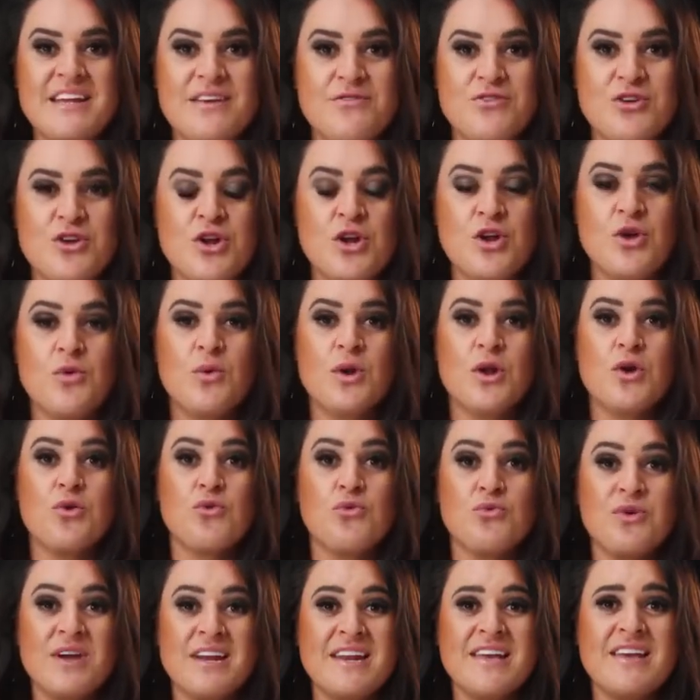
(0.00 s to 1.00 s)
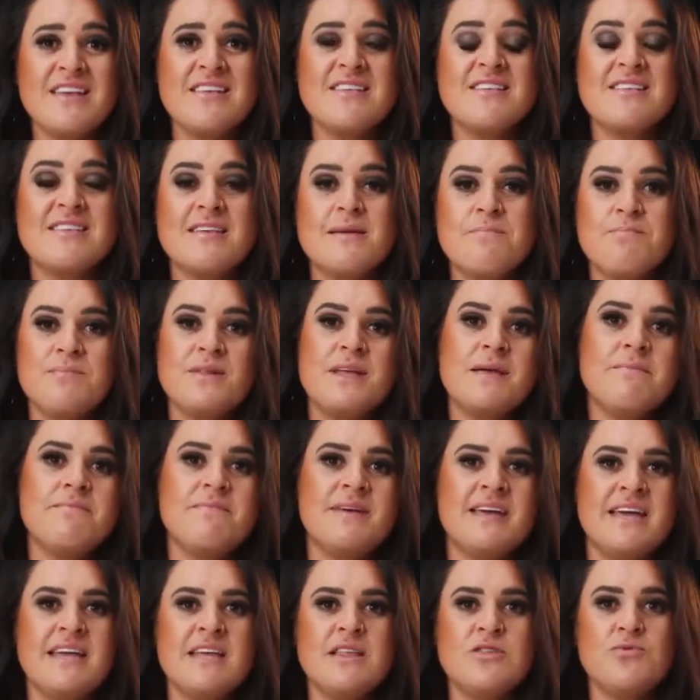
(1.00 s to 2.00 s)
If you don't know what a grid is, simply
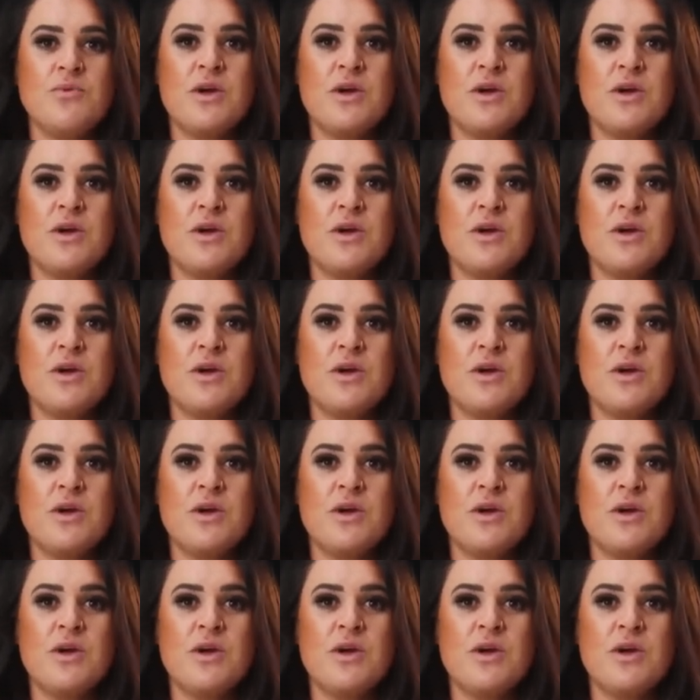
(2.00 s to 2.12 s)
means